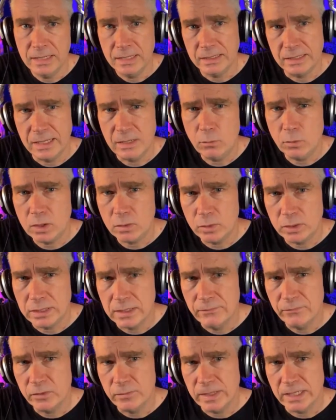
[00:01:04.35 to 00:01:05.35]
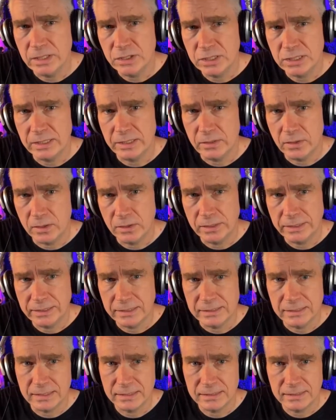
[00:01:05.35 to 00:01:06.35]
They work with information that already
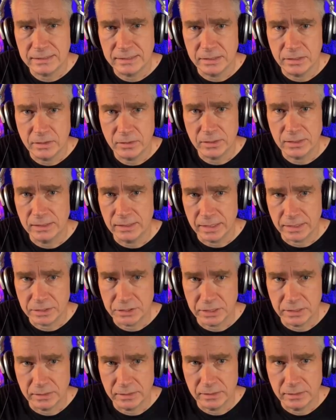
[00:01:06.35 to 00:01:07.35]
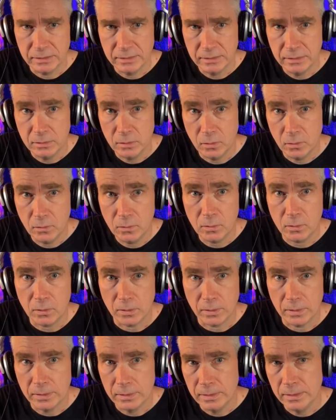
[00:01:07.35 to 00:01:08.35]
exists in your collection
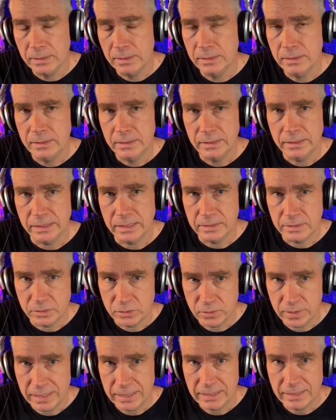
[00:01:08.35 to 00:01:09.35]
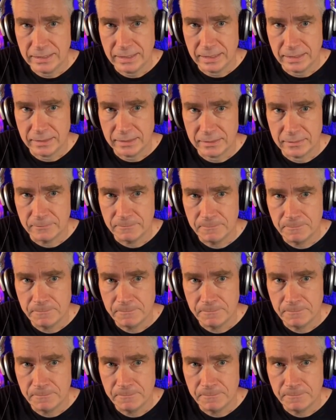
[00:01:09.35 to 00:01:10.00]
or in the training data.